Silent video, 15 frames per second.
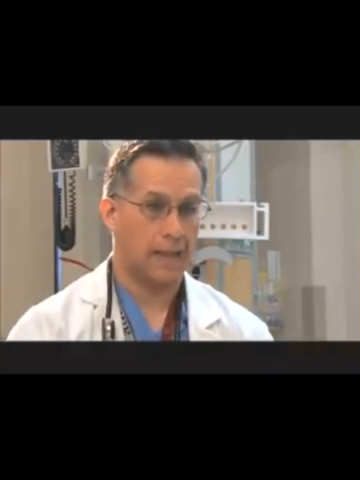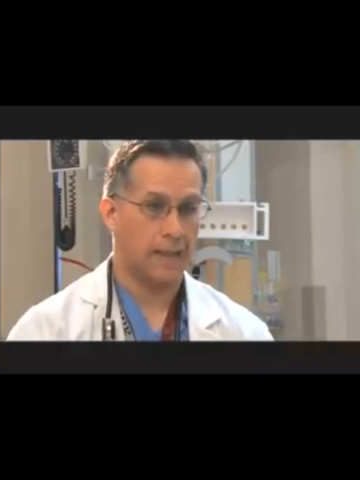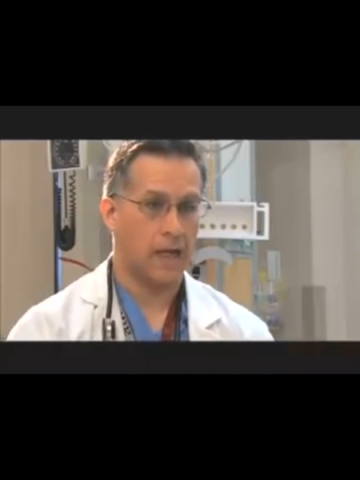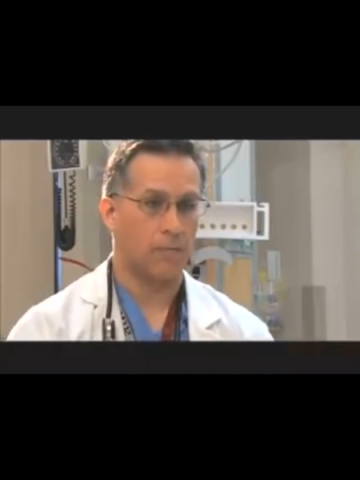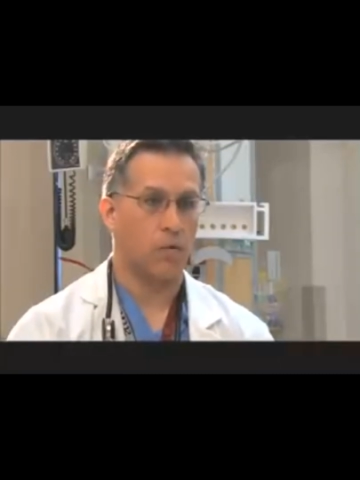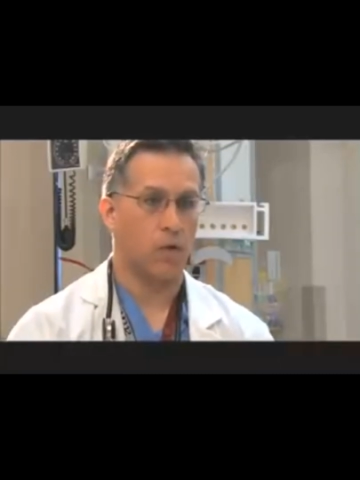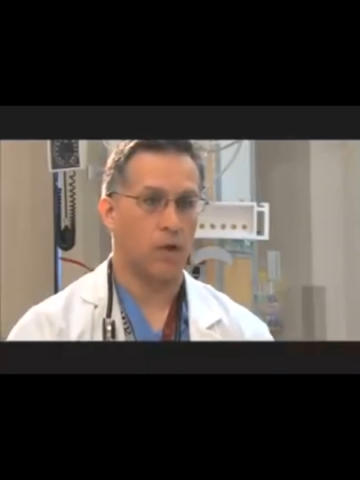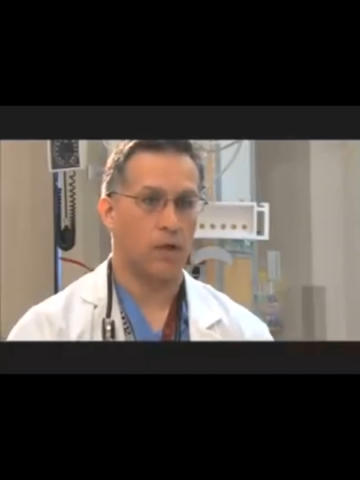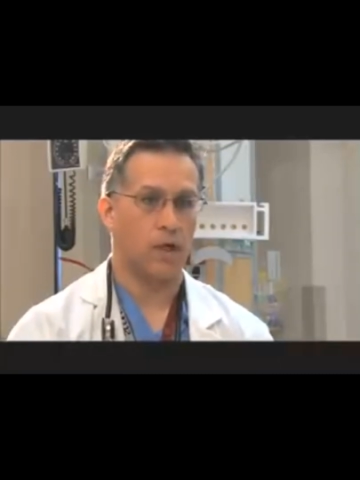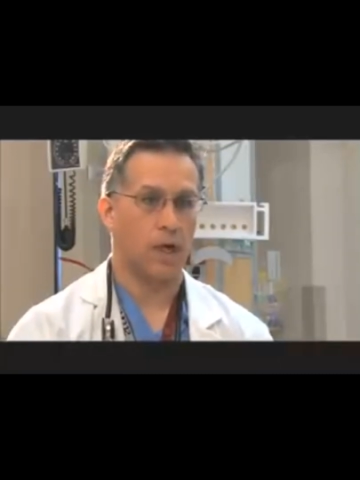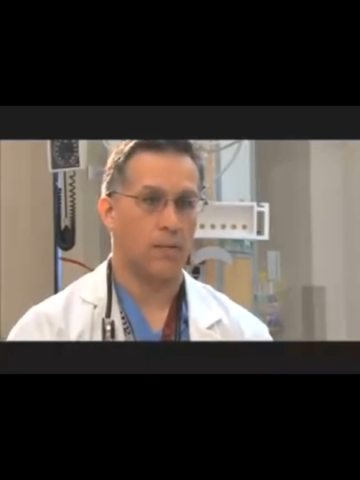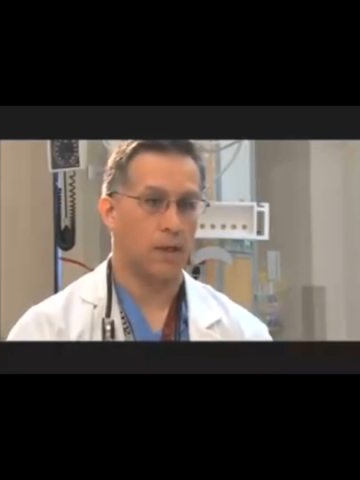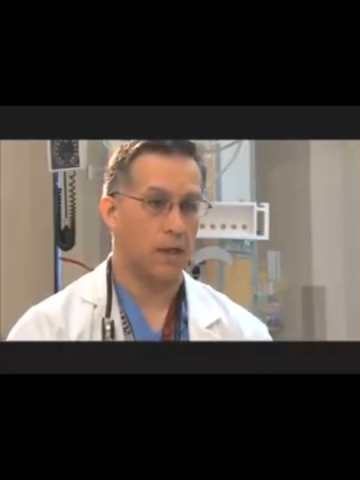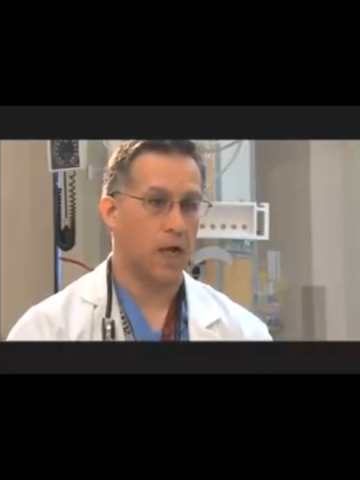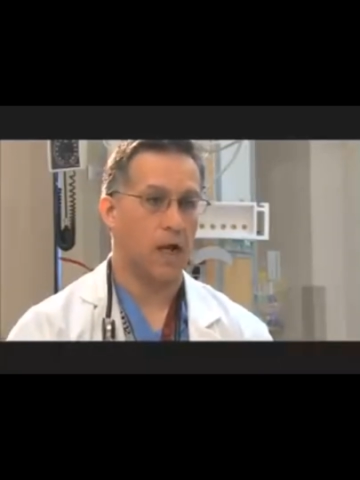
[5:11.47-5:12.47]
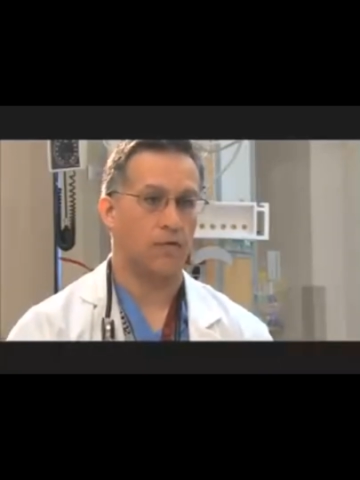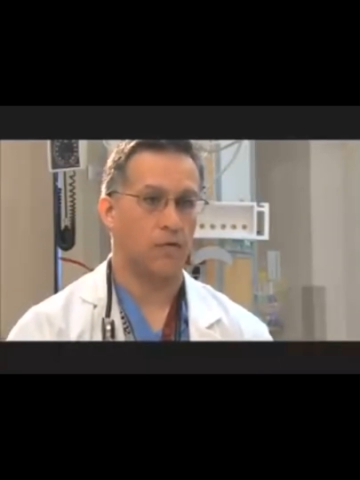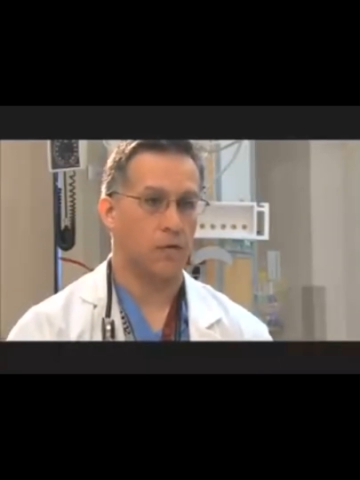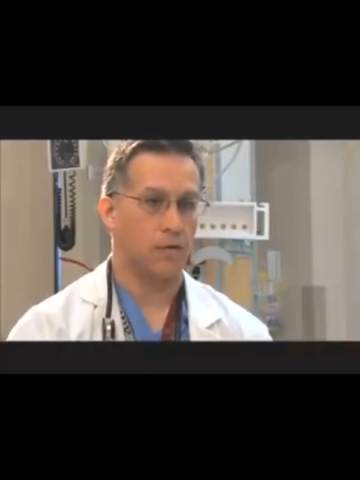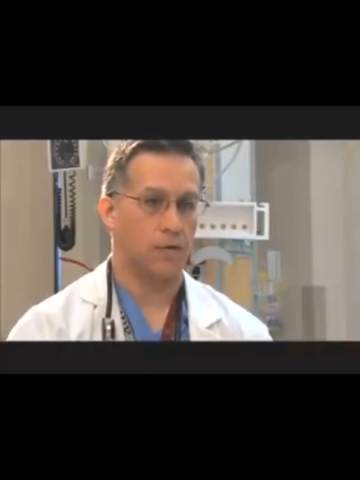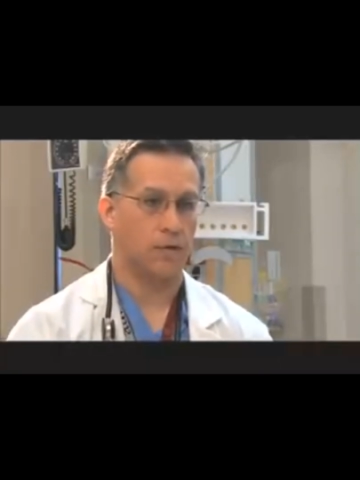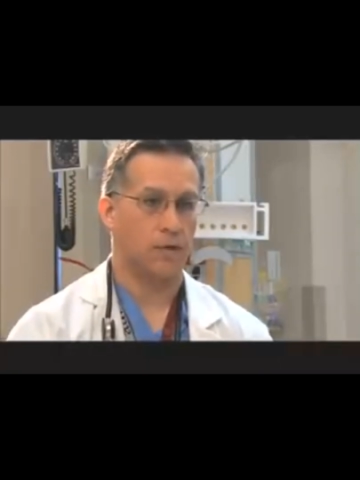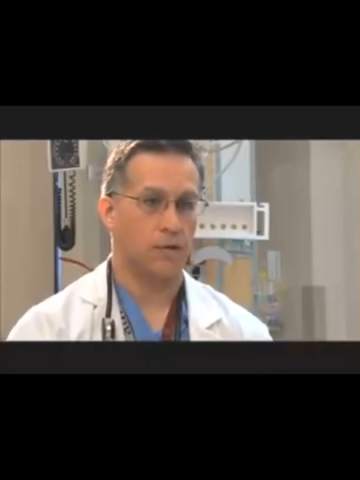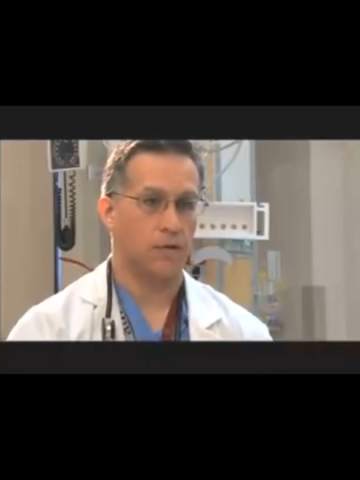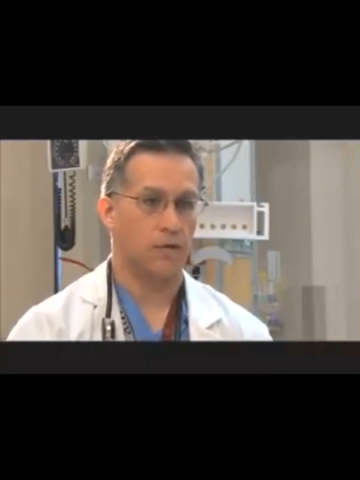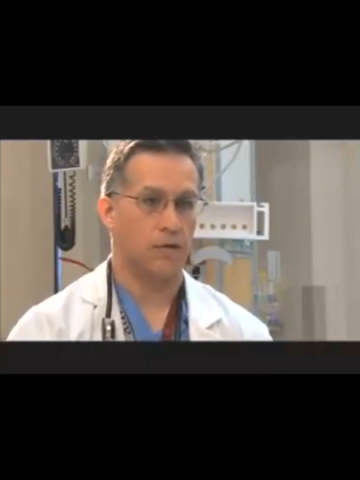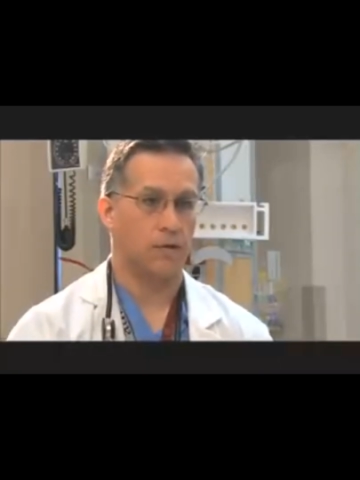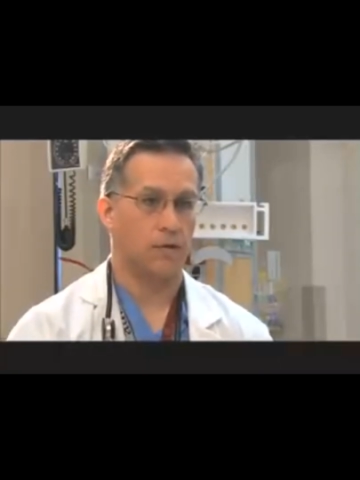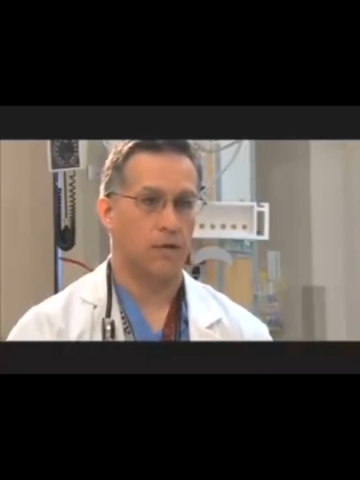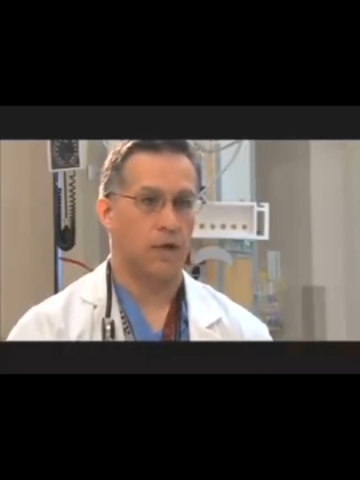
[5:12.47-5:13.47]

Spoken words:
at that point in time to die for our sins.